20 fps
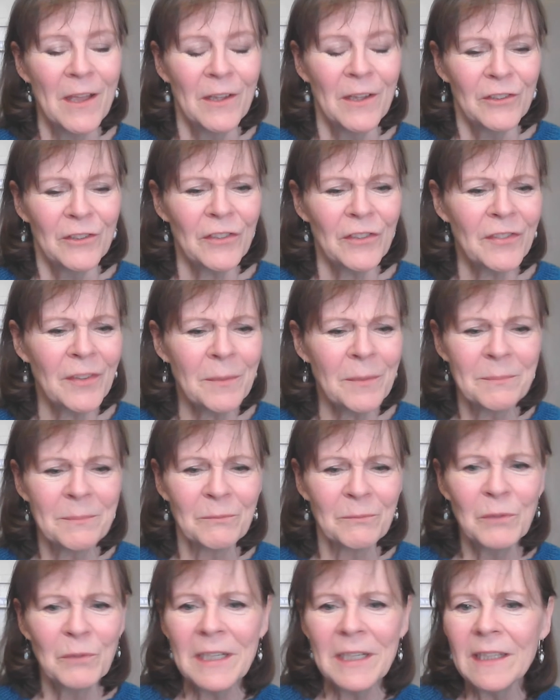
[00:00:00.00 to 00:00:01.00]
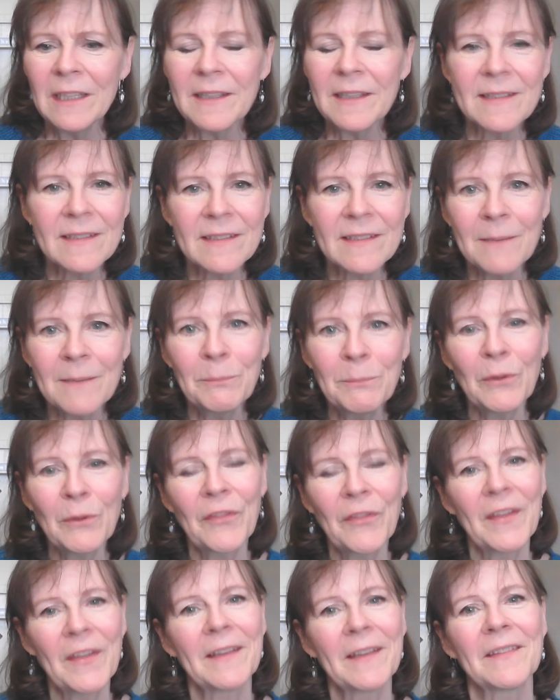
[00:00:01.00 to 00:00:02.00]
just some really simple
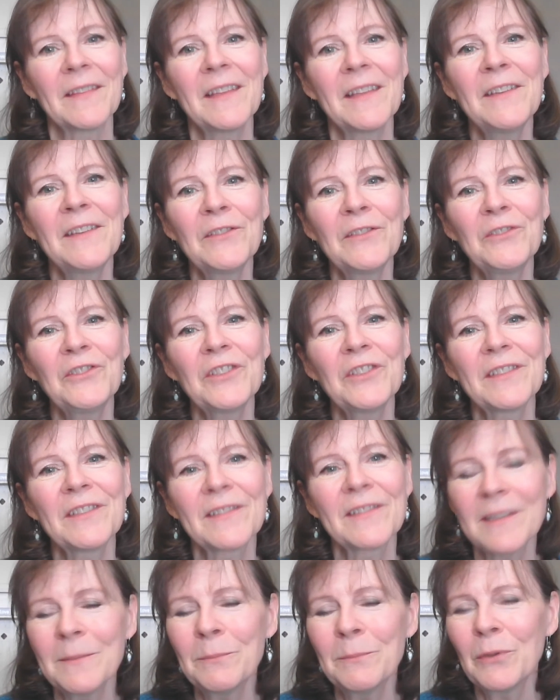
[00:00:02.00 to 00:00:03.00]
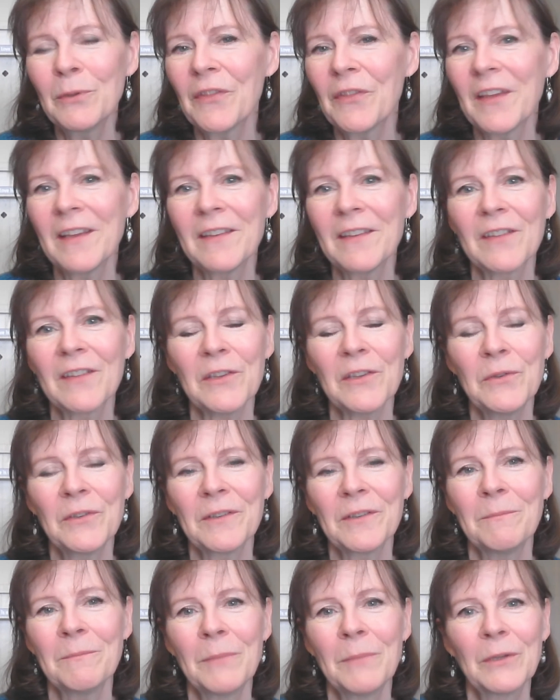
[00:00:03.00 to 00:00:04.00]
things. These are just simple things that you
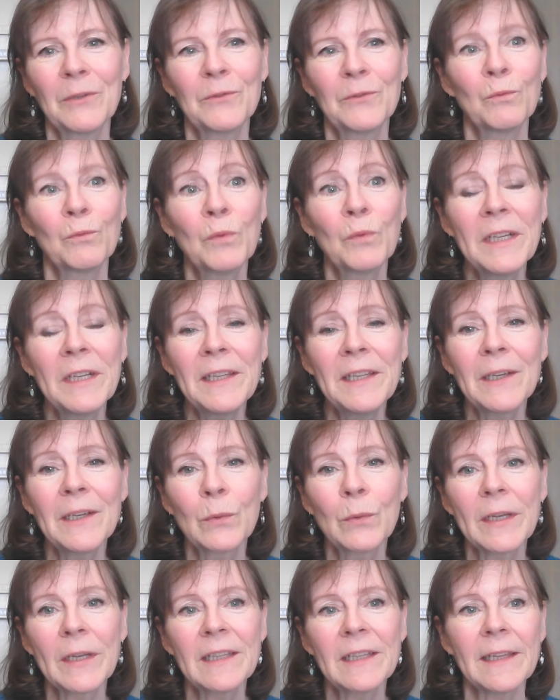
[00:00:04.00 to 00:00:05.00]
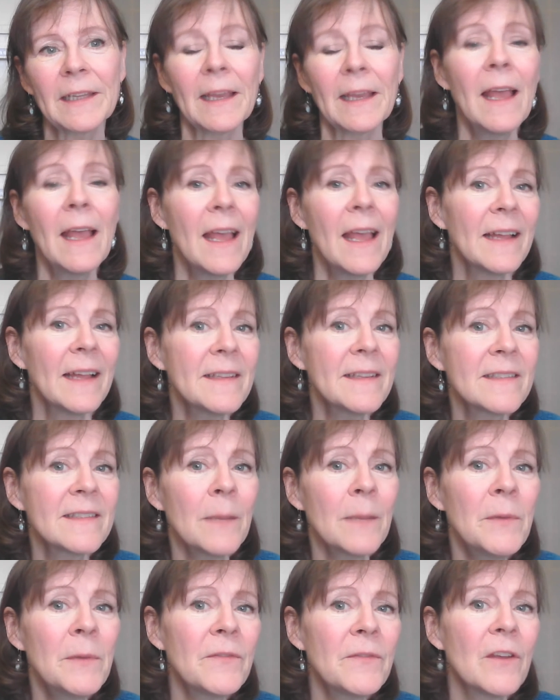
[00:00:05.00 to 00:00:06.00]
can build really quickly. And
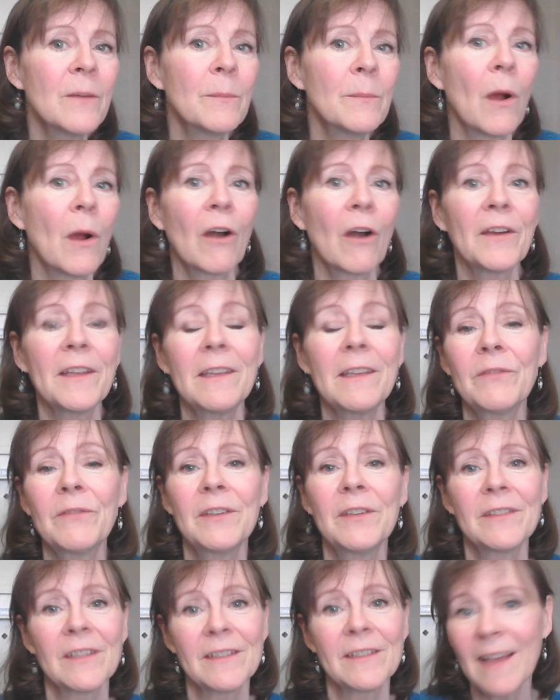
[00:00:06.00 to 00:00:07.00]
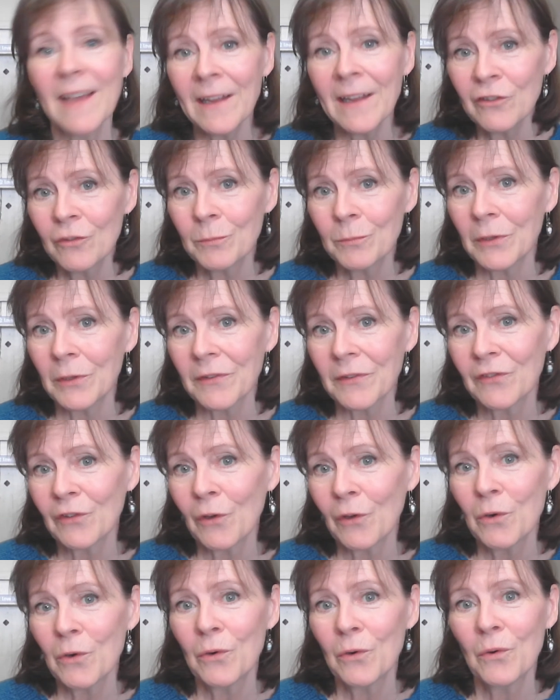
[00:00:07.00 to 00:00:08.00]
some of them are even detachable,
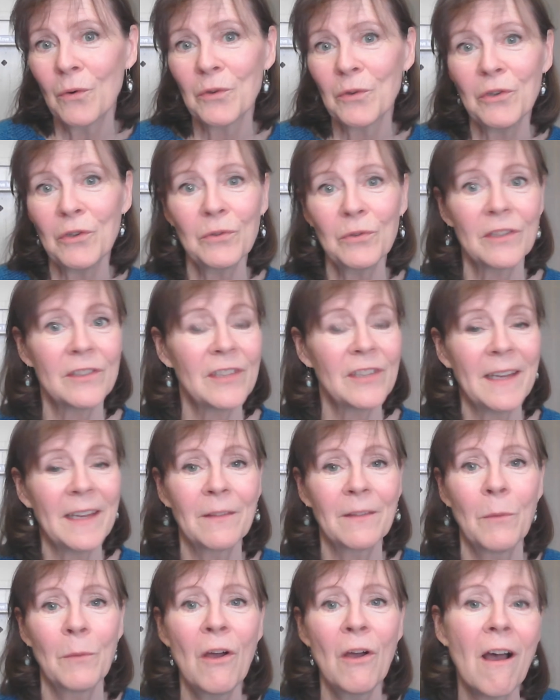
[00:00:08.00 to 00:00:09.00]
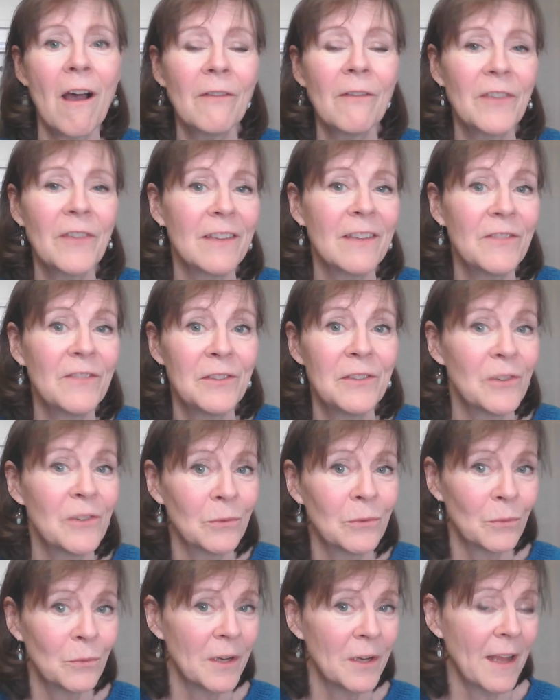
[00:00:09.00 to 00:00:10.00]
so you could take them off if you
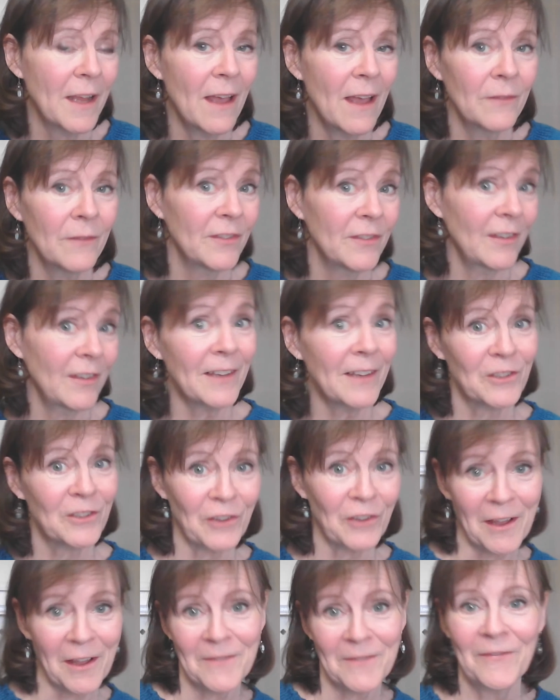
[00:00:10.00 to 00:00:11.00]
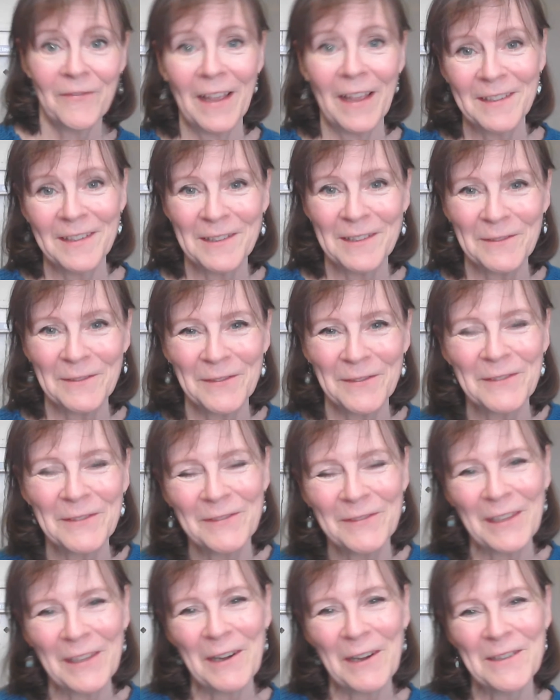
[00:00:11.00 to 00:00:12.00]
don't want to have such a festive
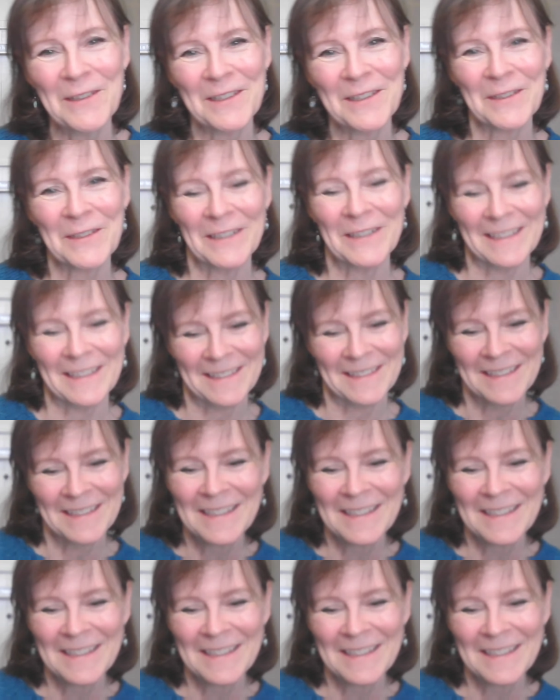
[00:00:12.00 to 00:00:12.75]
flair to it.